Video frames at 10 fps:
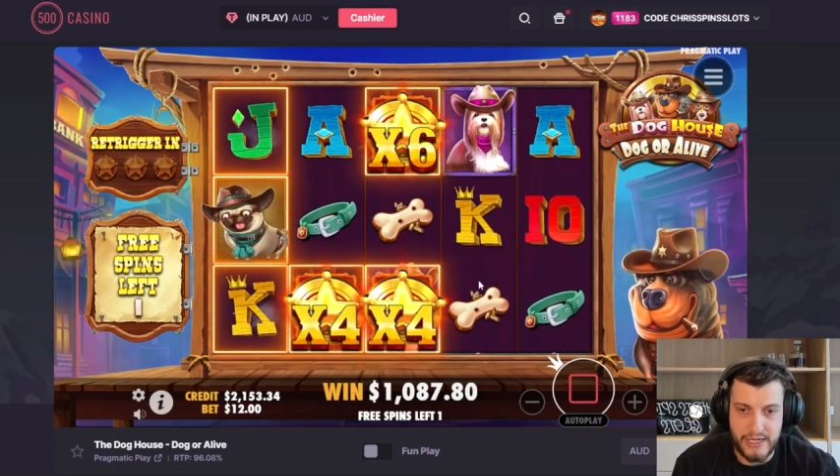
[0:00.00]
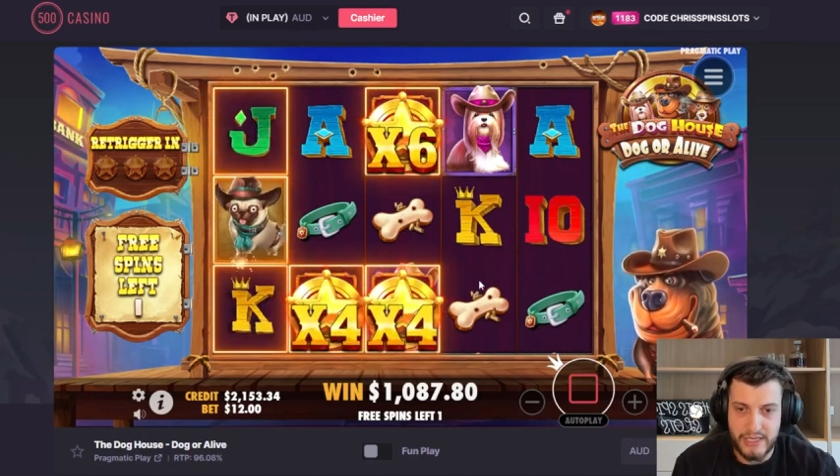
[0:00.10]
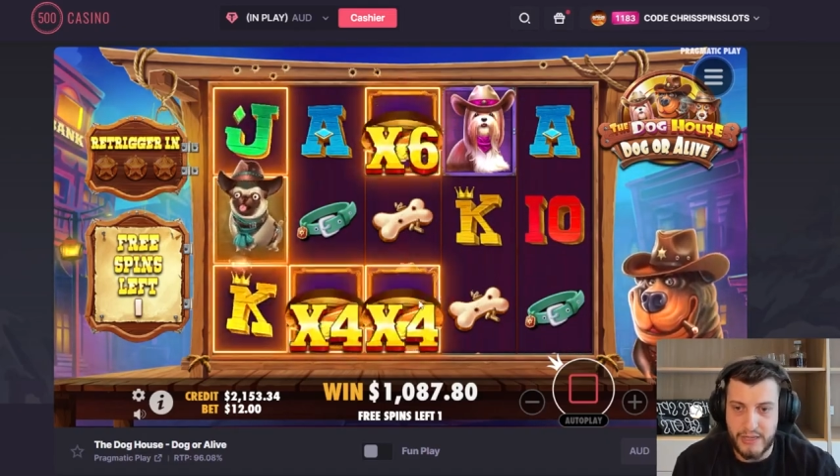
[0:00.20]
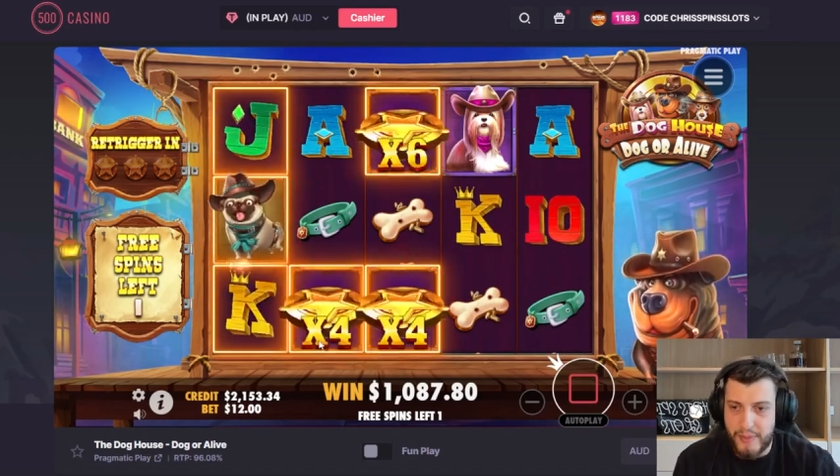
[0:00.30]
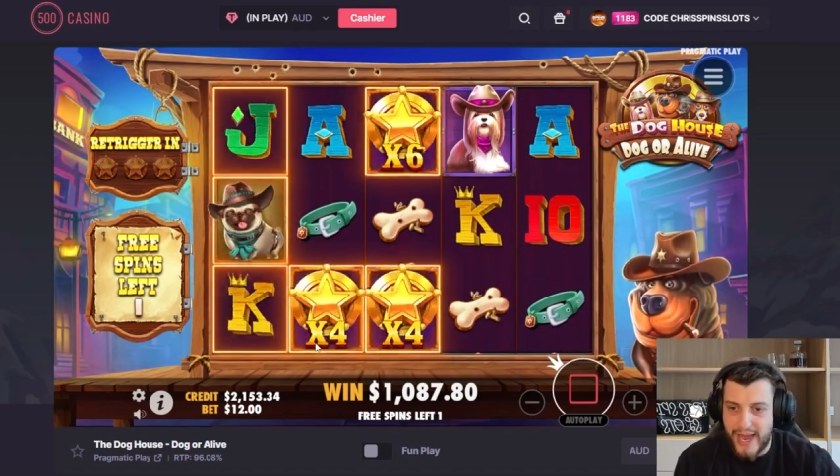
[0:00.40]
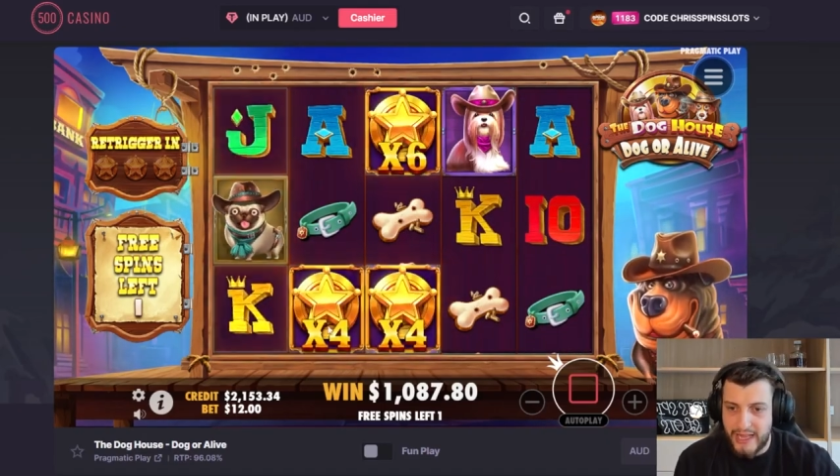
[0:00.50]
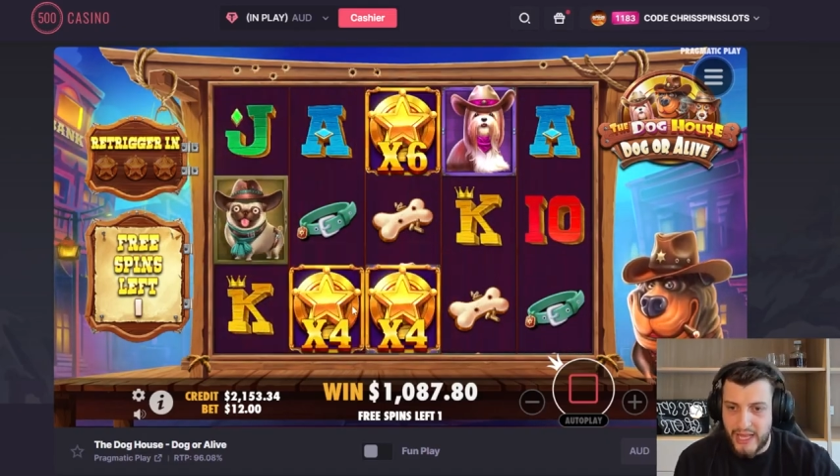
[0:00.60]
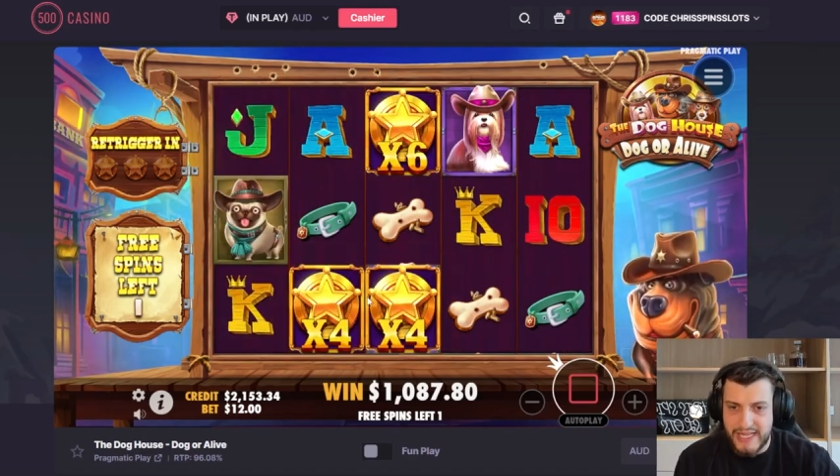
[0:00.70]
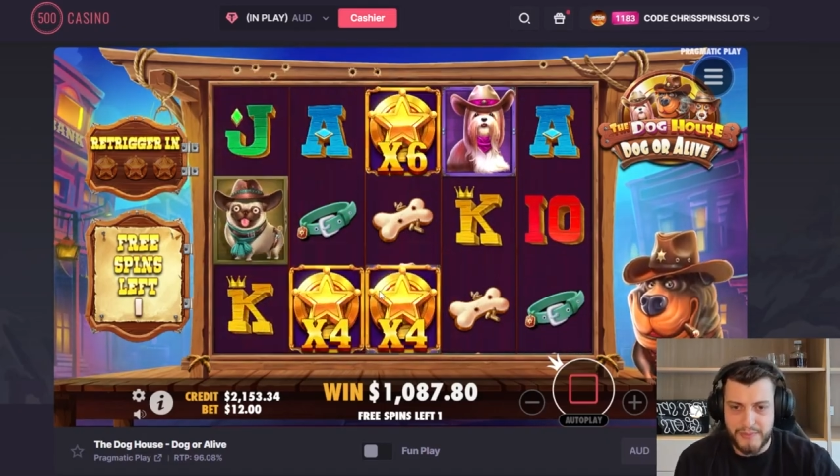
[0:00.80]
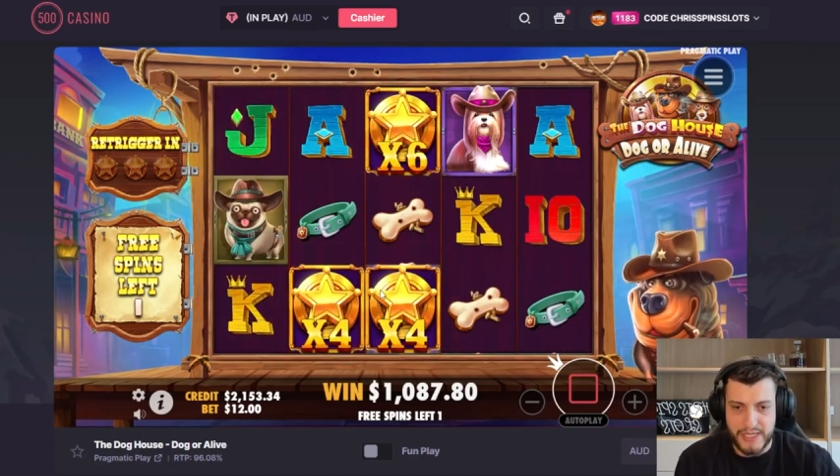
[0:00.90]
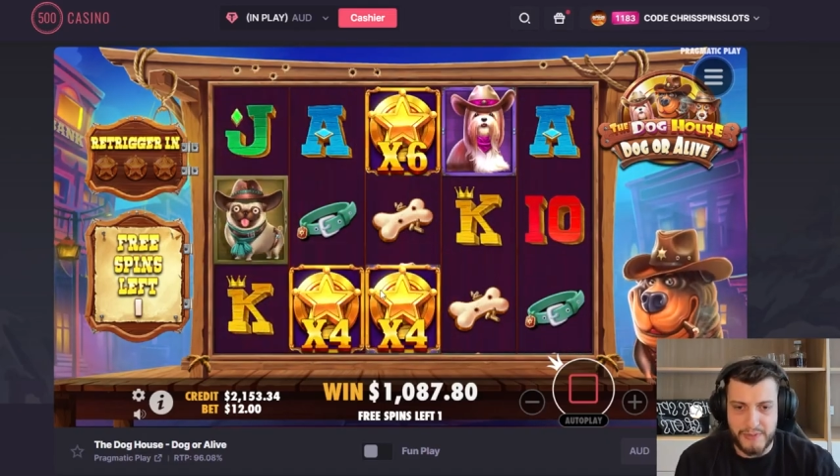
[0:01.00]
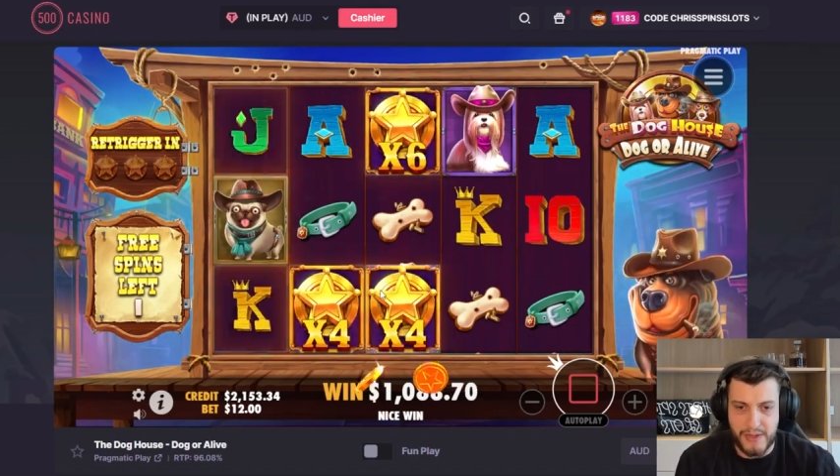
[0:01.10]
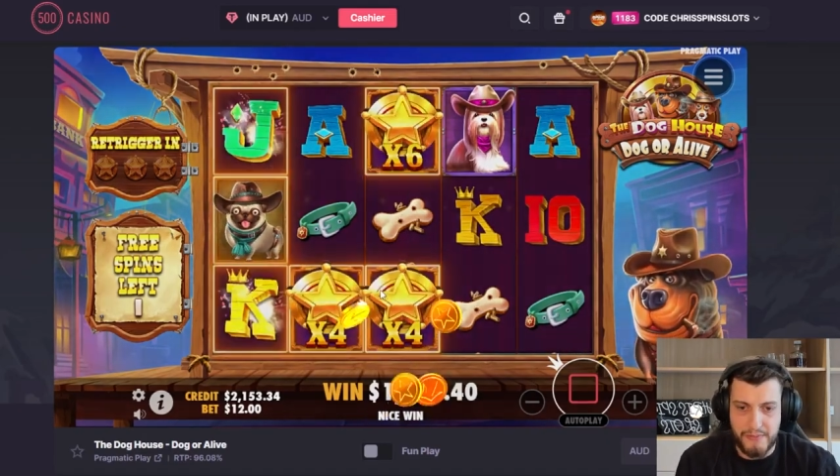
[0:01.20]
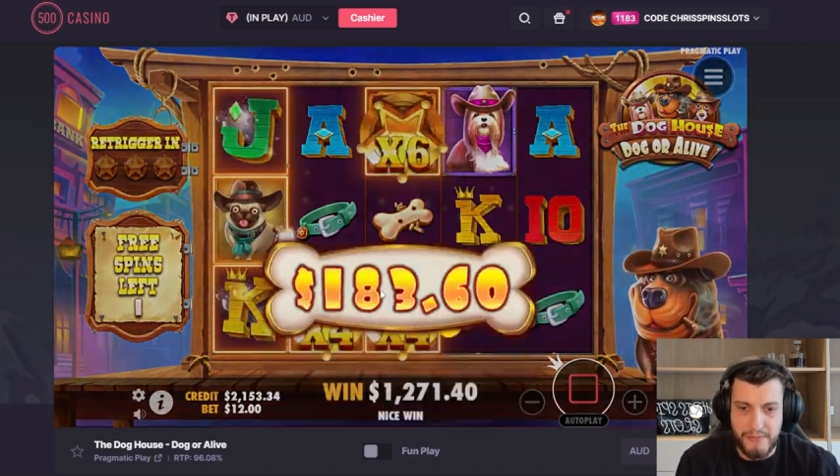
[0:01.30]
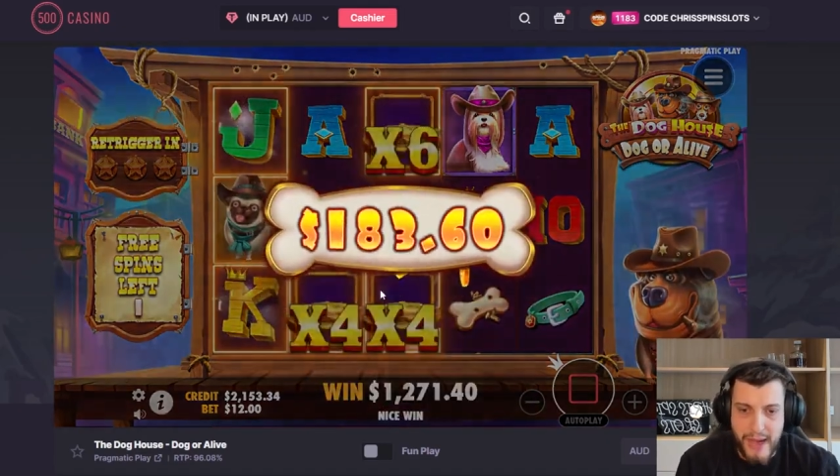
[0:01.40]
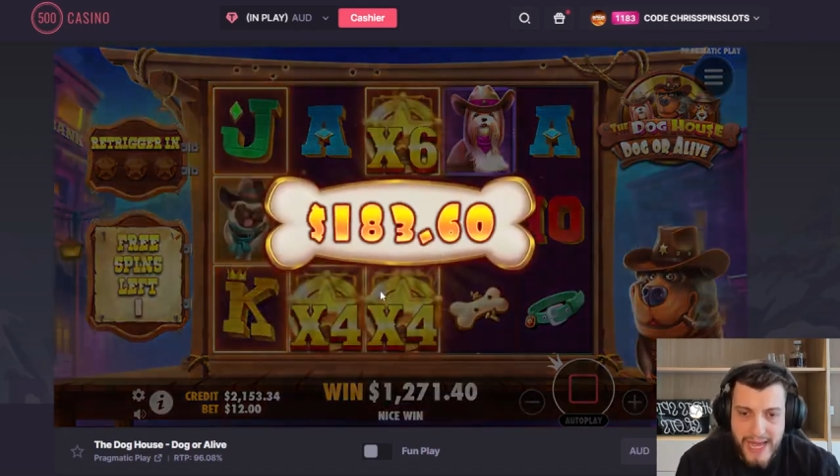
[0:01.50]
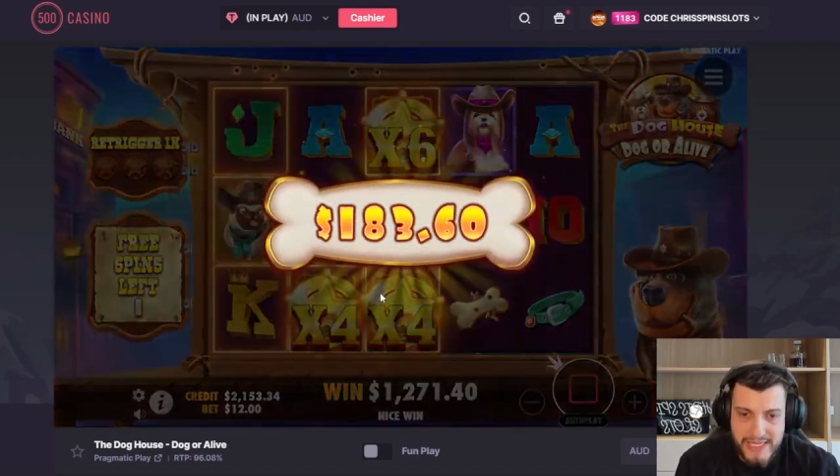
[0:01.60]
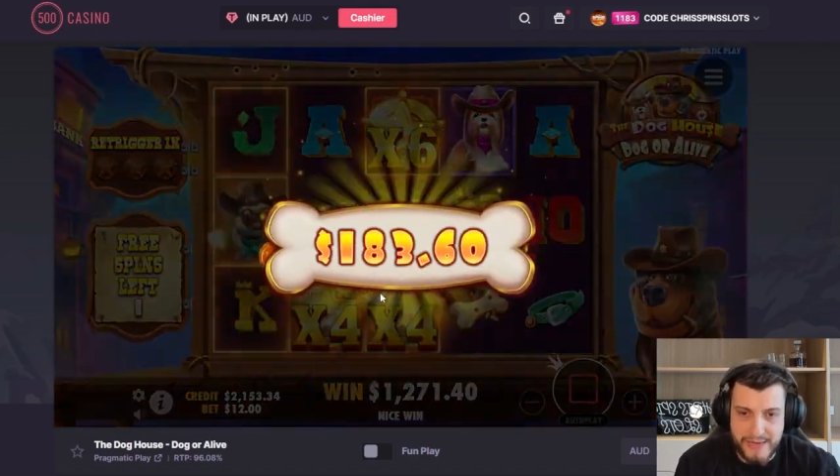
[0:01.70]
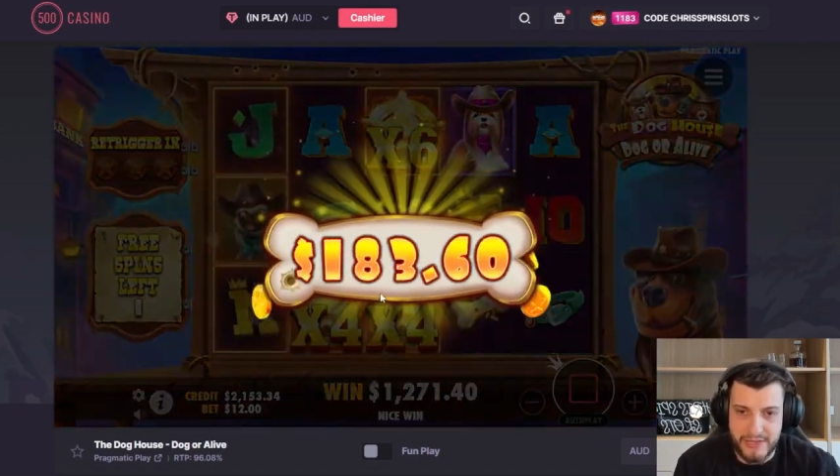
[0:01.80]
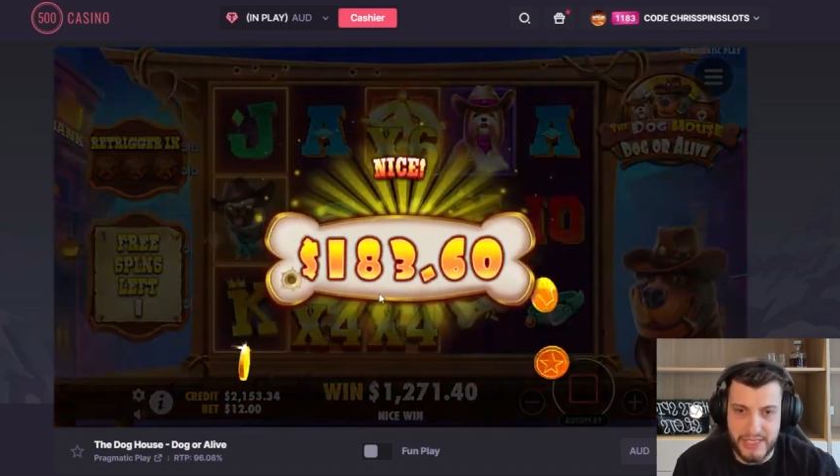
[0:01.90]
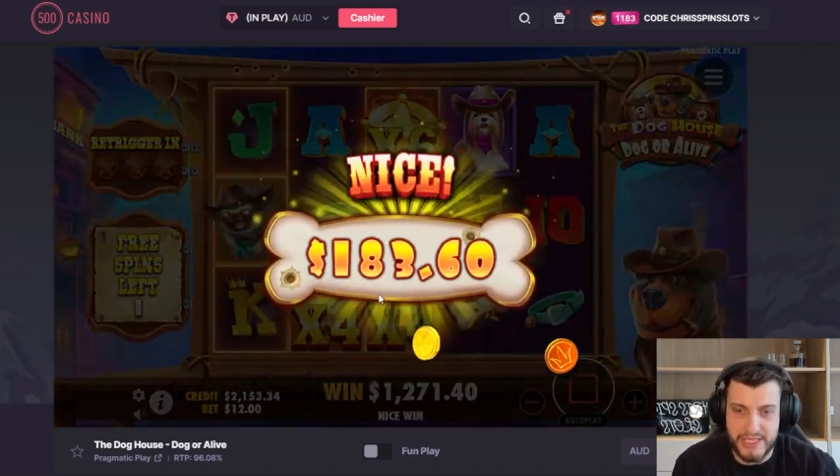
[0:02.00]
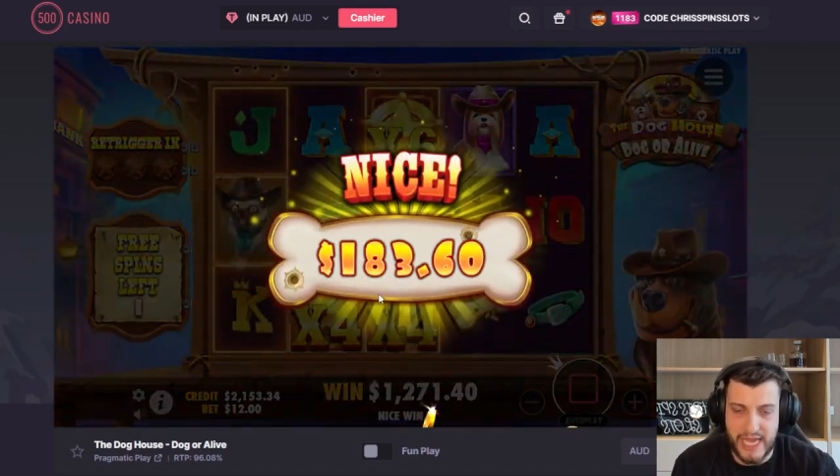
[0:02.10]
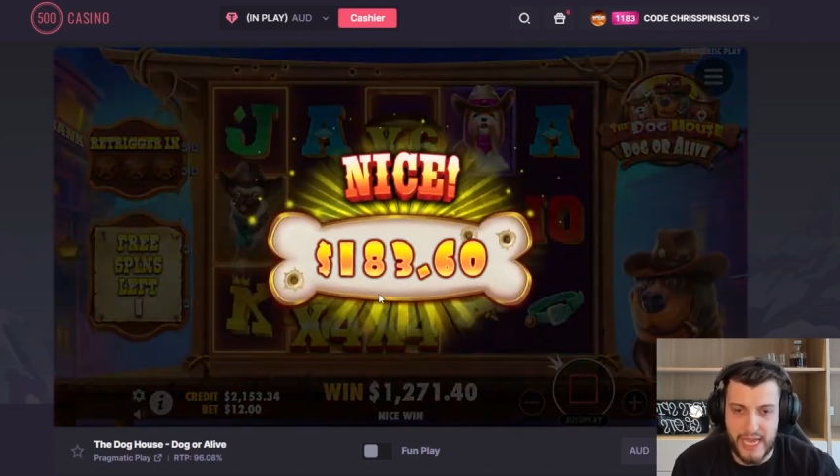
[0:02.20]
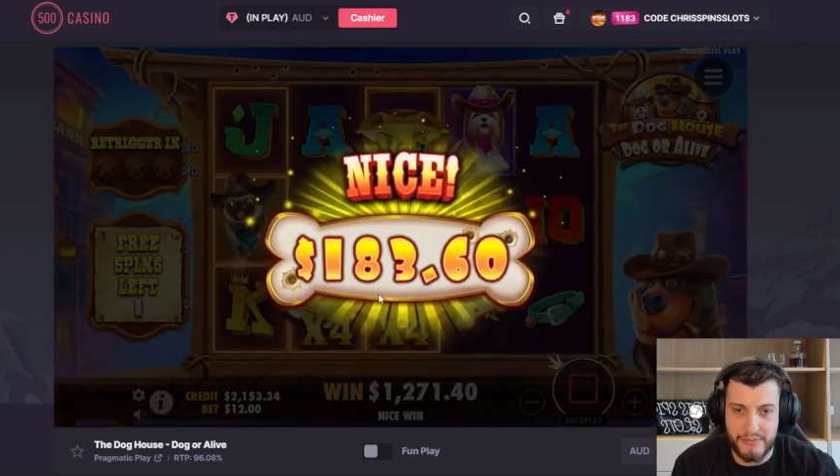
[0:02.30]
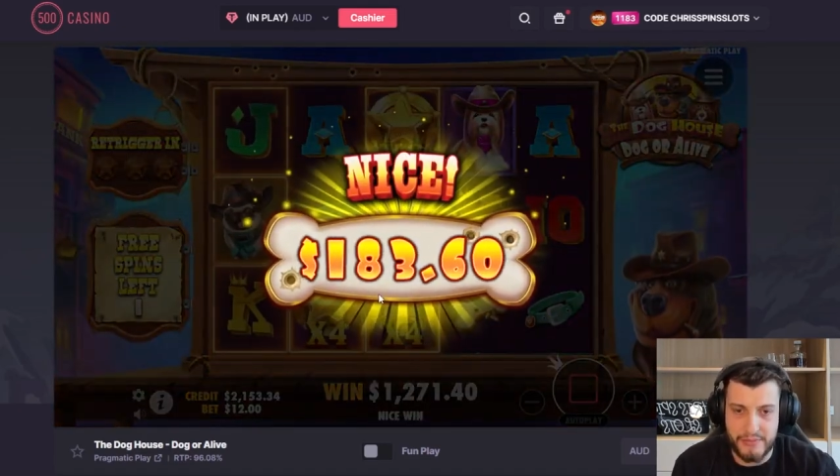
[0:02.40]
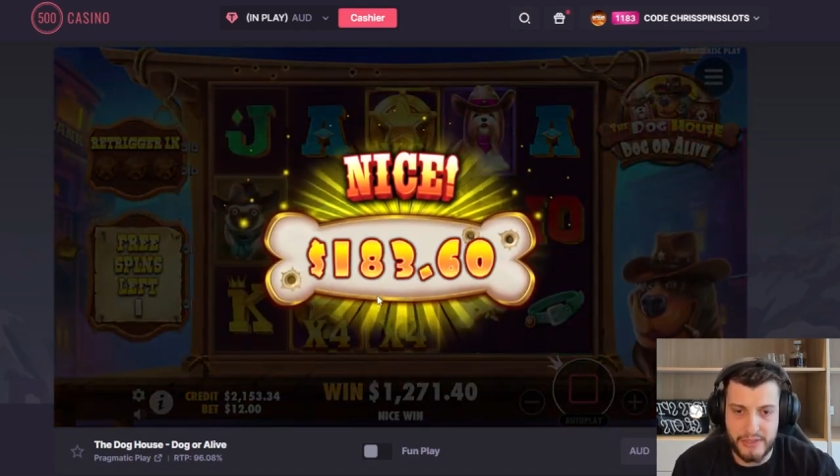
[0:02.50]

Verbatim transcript: The pay lines must be massive in this game.